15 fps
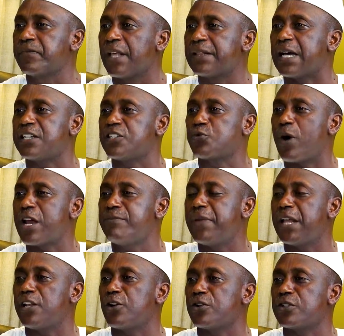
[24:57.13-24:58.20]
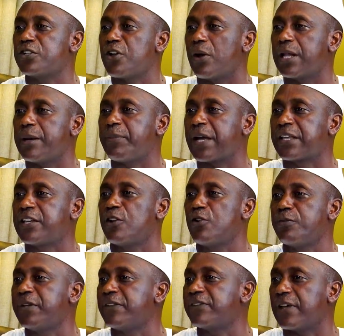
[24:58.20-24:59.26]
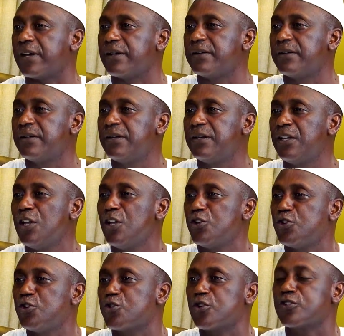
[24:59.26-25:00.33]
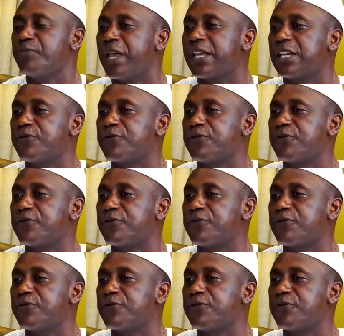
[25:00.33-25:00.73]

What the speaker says: that is $1 million per kilometer, you don't make it